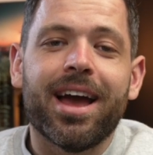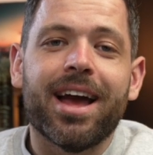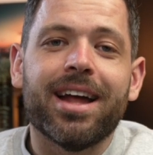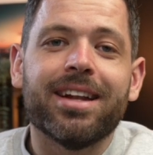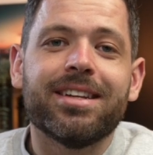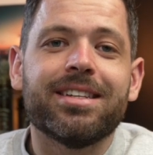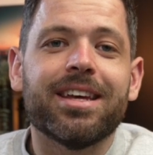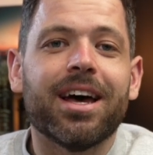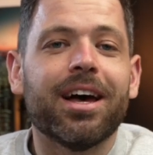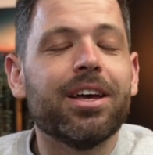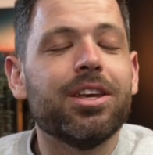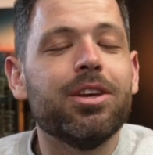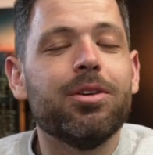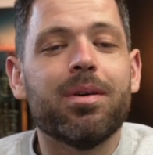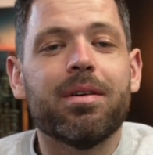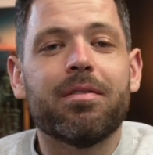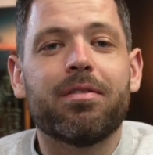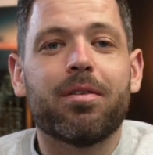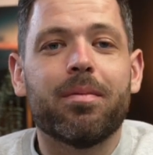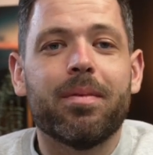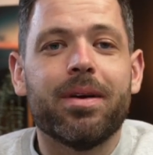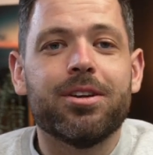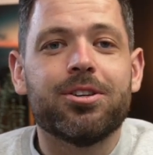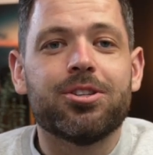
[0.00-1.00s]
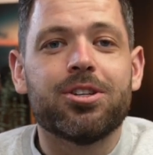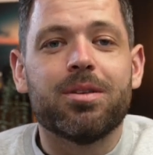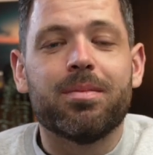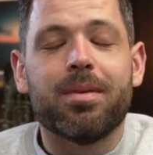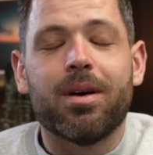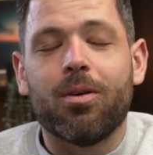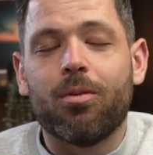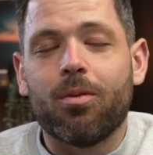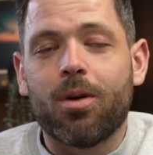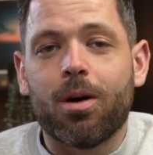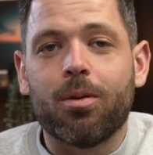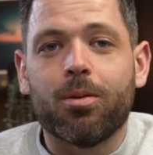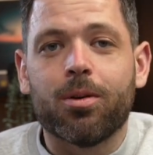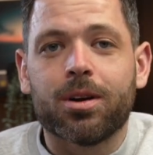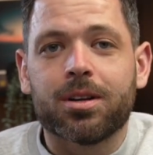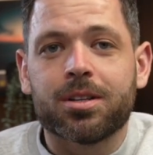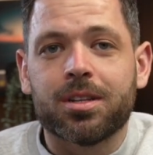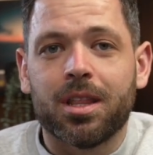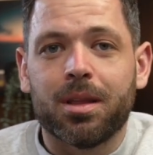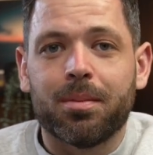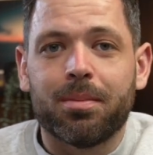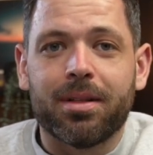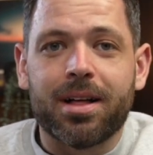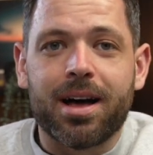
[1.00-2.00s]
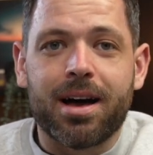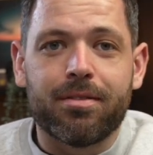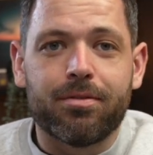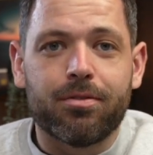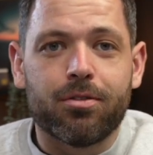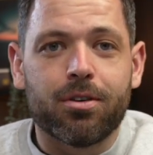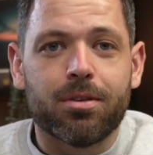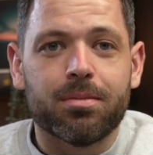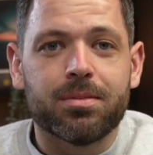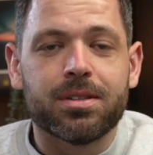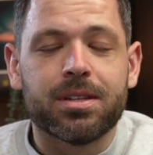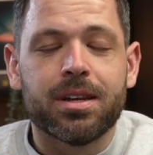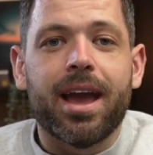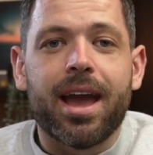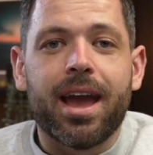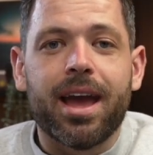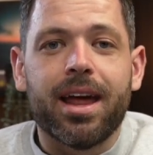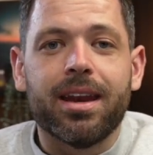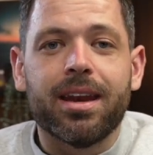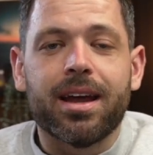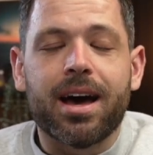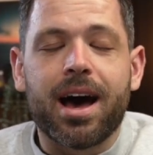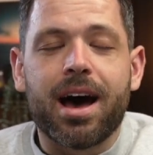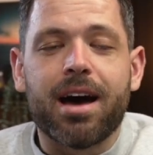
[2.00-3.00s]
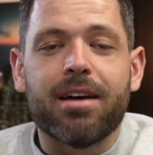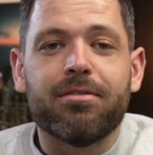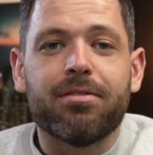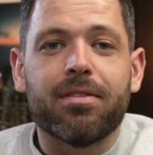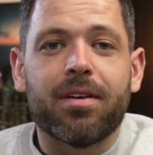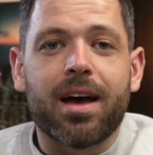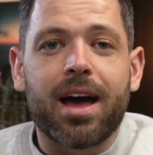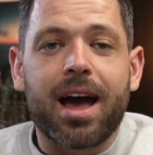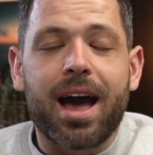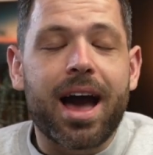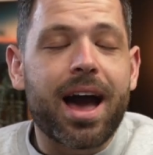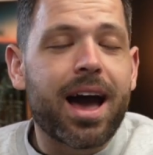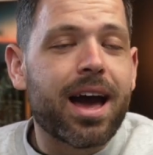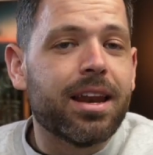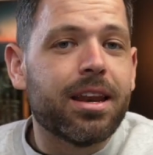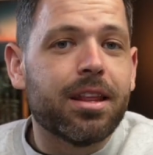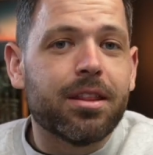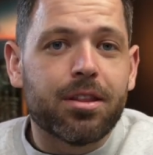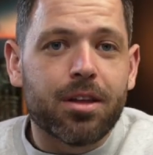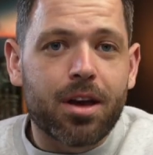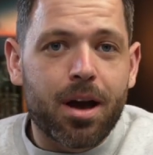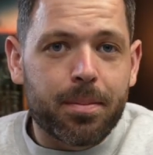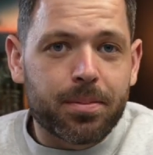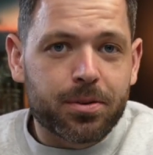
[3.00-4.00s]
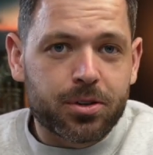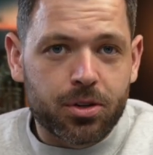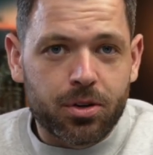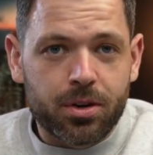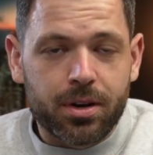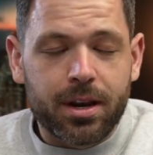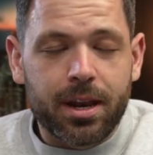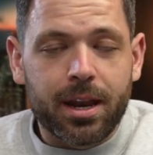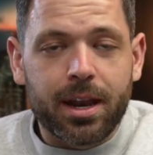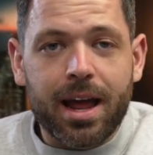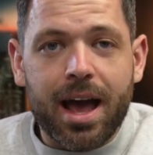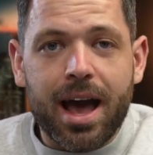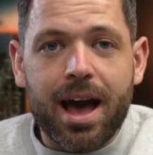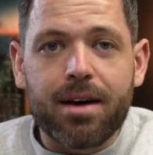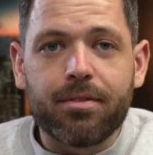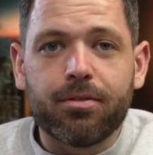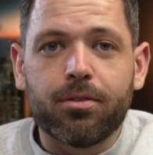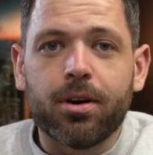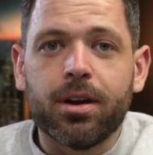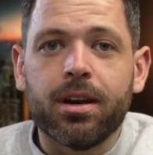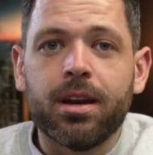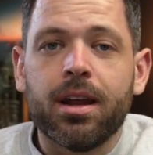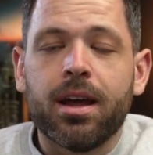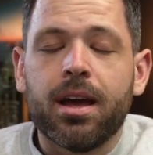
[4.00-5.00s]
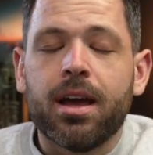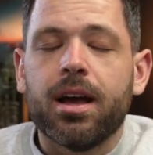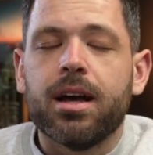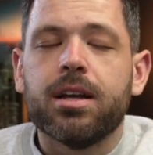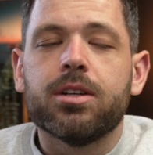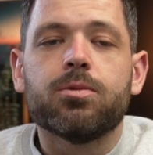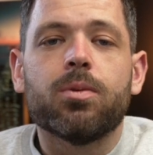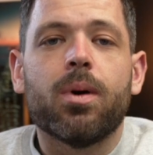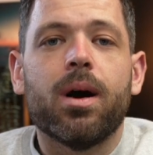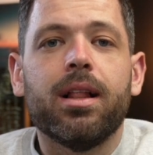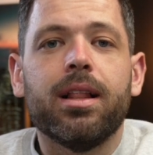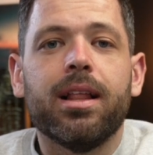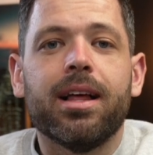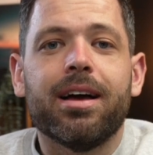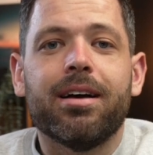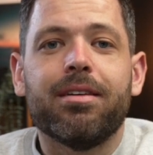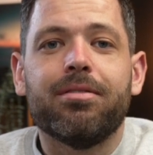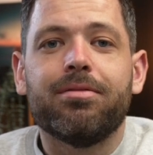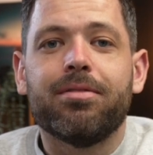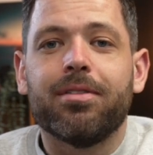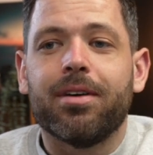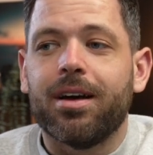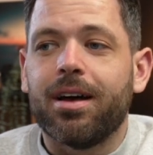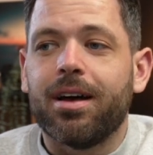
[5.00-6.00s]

and tell you information about what works on the platforms. And I've had the opportunity to have one, as well as